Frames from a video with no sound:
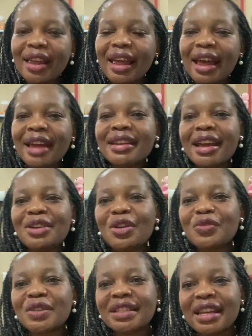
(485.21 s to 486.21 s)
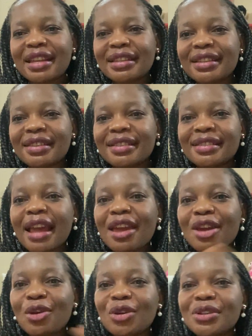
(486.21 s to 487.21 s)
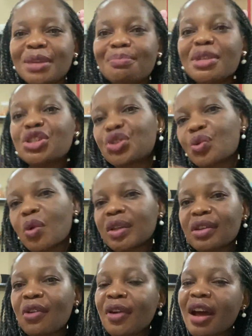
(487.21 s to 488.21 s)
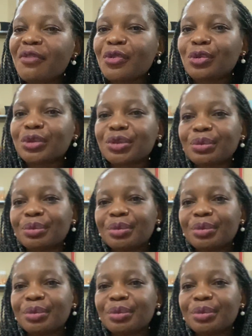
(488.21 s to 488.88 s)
at the end of the day, thank God the mystery was unraveled.